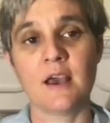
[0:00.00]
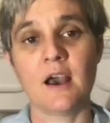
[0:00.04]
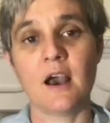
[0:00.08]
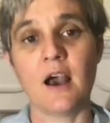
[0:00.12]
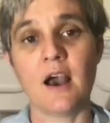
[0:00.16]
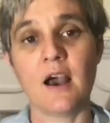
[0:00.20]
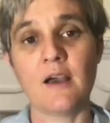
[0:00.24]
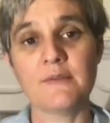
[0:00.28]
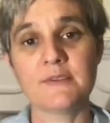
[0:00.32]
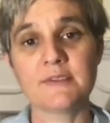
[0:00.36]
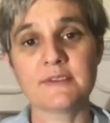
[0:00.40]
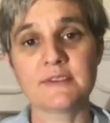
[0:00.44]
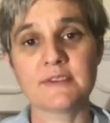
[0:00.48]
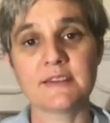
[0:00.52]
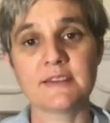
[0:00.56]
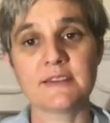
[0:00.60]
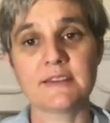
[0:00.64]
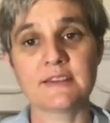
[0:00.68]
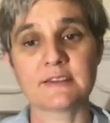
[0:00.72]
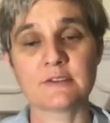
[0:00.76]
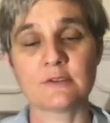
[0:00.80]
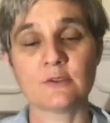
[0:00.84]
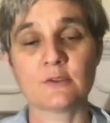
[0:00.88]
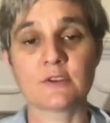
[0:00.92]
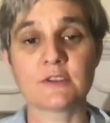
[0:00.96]
Obviously,
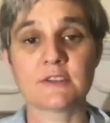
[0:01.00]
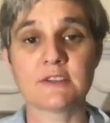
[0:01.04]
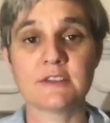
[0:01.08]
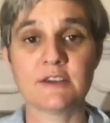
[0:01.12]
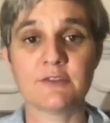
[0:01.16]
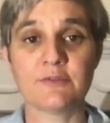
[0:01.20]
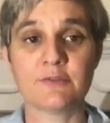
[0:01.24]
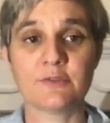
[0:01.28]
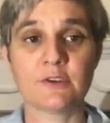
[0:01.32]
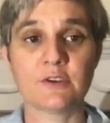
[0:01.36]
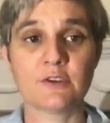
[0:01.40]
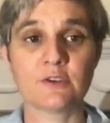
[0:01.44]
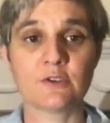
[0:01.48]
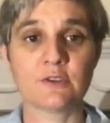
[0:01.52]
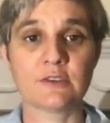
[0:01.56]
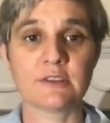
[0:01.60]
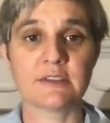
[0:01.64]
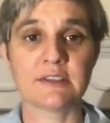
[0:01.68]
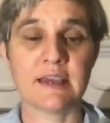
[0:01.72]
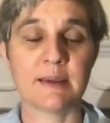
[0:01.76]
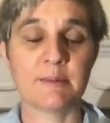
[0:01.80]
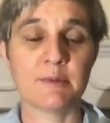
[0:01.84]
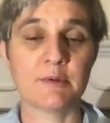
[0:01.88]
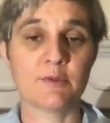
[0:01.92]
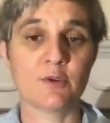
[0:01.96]
this looks different during the
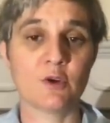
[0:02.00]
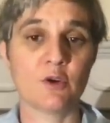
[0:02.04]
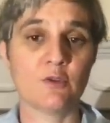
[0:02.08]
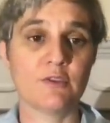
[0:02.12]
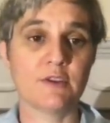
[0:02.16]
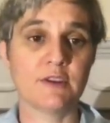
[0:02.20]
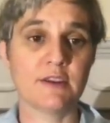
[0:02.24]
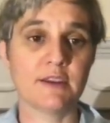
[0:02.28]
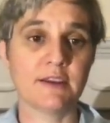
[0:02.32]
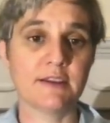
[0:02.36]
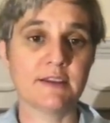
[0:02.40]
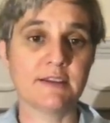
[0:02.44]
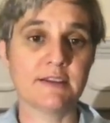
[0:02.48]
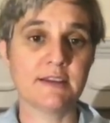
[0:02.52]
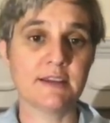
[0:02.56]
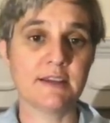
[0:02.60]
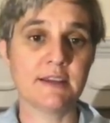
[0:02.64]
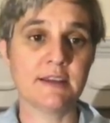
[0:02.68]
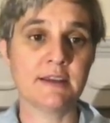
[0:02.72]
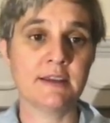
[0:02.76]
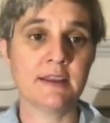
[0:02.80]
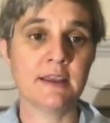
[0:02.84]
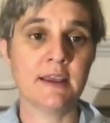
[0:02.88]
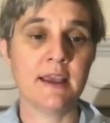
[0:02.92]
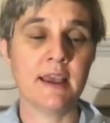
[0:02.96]
time of
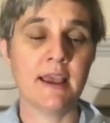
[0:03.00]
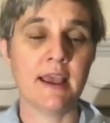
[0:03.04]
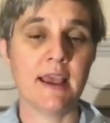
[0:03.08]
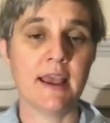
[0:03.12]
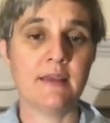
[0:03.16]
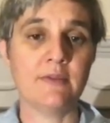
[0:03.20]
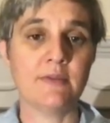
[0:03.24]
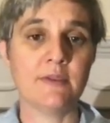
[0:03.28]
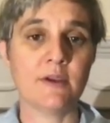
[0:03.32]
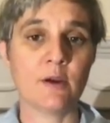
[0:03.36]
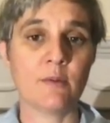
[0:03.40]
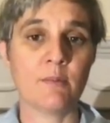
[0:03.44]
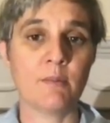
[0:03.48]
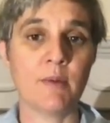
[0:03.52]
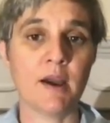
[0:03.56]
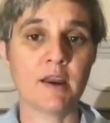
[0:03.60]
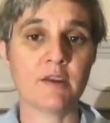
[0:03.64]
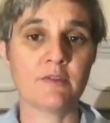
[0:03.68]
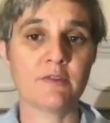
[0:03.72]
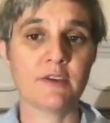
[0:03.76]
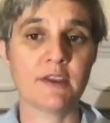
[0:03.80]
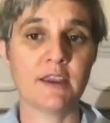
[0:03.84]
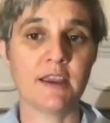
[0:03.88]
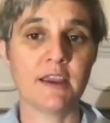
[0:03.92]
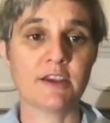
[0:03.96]
COVID-19, and there are
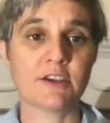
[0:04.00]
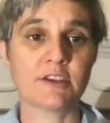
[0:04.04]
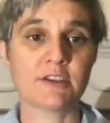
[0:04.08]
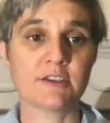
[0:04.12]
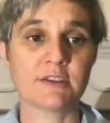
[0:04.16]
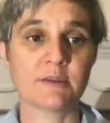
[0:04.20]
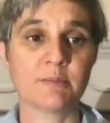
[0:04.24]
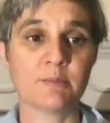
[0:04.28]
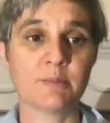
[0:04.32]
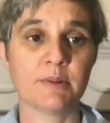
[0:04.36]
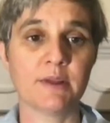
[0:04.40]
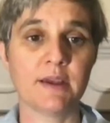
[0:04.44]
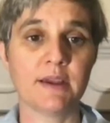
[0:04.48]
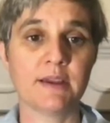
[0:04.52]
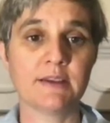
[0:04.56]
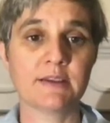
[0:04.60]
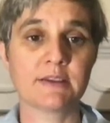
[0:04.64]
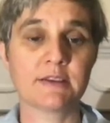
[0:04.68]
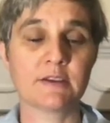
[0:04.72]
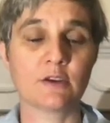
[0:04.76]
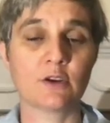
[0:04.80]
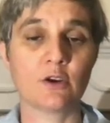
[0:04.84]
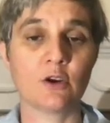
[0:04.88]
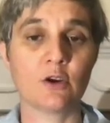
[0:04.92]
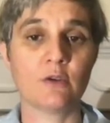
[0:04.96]
modifications in place
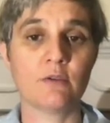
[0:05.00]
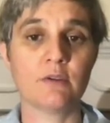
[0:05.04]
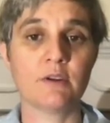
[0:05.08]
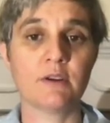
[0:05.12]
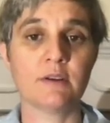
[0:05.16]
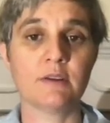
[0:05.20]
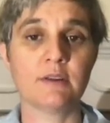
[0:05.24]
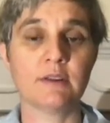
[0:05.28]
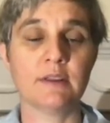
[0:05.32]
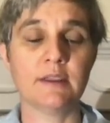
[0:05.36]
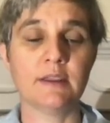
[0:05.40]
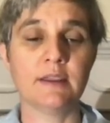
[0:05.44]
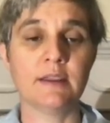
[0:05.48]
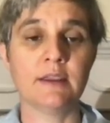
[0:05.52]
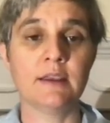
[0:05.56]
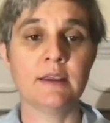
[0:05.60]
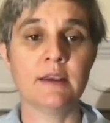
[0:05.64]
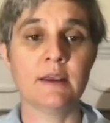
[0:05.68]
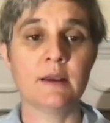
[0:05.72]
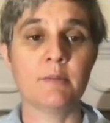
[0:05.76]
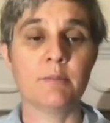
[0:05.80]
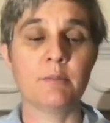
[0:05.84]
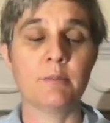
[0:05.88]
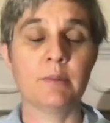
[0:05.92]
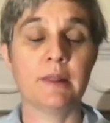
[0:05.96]
to currently
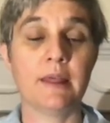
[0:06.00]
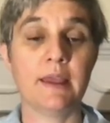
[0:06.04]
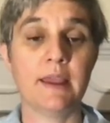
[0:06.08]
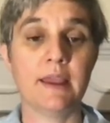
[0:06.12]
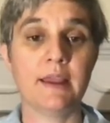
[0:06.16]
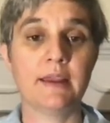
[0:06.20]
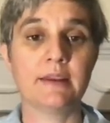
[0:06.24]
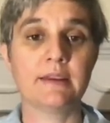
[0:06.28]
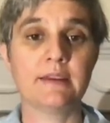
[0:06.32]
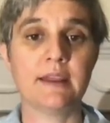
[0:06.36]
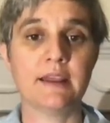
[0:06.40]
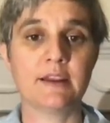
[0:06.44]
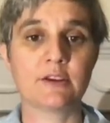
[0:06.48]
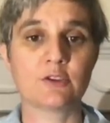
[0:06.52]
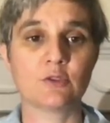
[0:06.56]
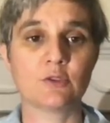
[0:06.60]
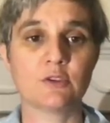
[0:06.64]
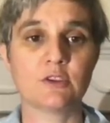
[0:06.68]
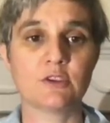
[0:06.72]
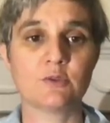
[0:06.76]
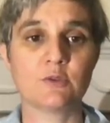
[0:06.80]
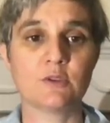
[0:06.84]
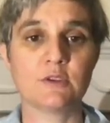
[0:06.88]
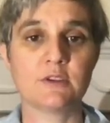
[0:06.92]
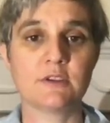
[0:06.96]
planned natural
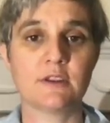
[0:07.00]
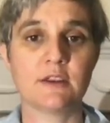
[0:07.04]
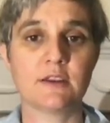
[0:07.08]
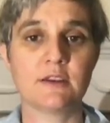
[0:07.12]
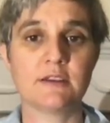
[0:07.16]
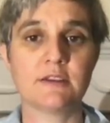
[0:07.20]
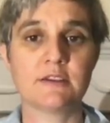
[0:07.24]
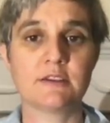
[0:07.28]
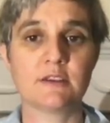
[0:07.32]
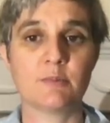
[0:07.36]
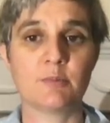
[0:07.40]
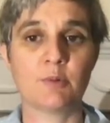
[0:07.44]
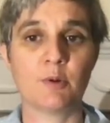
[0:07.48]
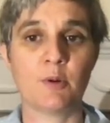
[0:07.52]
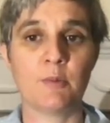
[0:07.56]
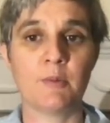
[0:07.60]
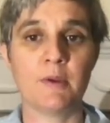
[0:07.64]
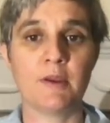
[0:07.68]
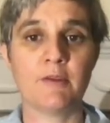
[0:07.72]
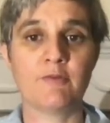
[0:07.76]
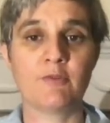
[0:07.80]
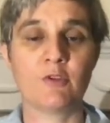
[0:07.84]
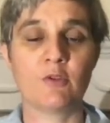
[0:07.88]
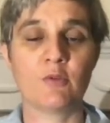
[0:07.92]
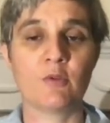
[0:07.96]
history studies to
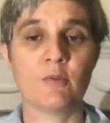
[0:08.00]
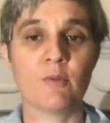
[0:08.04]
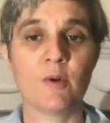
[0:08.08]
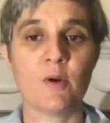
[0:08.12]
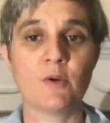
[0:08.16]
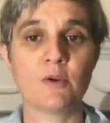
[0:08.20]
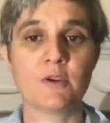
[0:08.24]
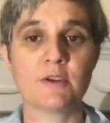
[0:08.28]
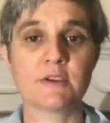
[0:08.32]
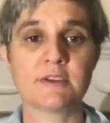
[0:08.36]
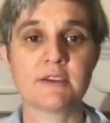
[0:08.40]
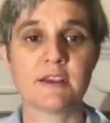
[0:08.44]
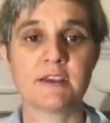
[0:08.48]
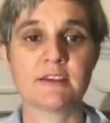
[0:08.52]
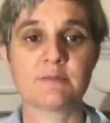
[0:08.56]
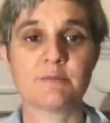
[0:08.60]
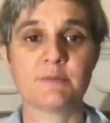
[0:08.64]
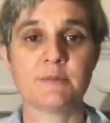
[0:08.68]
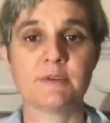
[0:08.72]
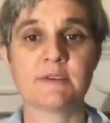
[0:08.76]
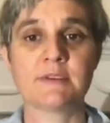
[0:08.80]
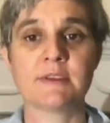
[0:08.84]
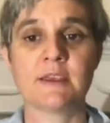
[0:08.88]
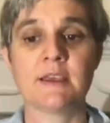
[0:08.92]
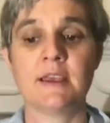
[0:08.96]
permit for remote
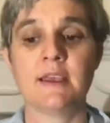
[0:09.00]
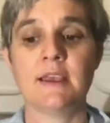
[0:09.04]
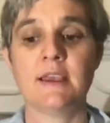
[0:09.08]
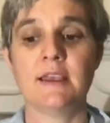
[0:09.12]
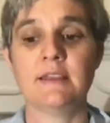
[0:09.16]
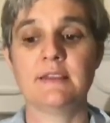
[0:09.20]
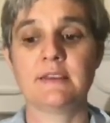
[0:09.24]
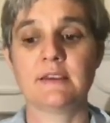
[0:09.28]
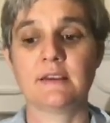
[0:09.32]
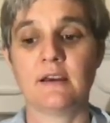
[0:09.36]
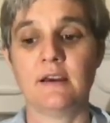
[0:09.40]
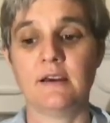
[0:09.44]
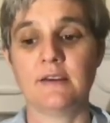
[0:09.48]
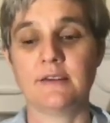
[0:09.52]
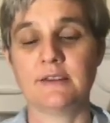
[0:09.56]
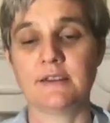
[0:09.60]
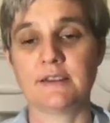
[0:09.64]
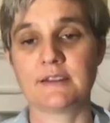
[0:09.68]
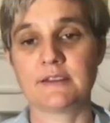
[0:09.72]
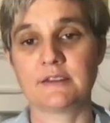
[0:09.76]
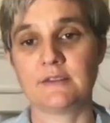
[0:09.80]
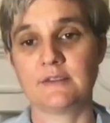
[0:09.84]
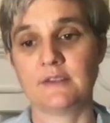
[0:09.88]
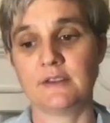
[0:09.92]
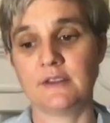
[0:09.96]
assessments in the
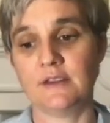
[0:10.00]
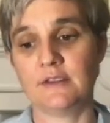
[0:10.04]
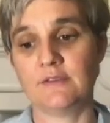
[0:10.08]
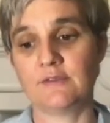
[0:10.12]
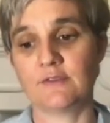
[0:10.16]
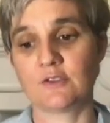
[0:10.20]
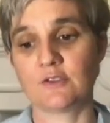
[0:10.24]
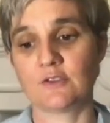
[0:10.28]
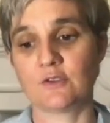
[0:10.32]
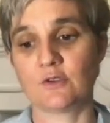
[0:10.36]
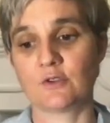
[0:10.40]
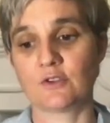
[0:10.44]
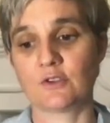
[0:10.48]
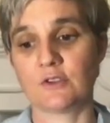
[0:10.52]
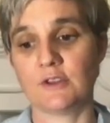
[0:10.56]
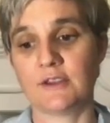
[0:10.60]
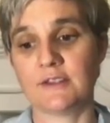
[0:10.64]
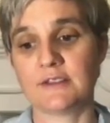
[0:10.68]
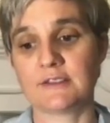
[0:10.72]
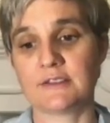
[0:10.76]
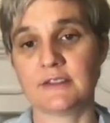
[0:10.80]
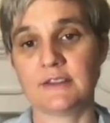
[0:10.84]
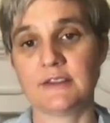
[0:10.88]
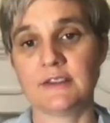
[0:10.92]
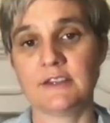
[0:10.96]
context of the need for social
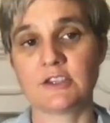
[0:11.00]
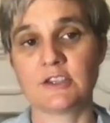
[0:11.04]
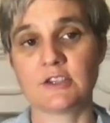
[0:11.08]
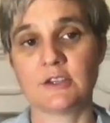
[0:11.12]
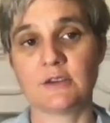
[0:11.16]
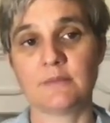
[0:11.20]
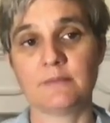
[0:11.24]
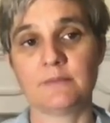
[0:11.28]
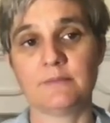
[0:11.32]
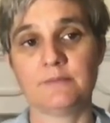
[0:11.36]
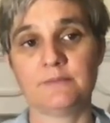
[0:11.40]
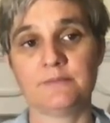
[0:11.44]
isolation.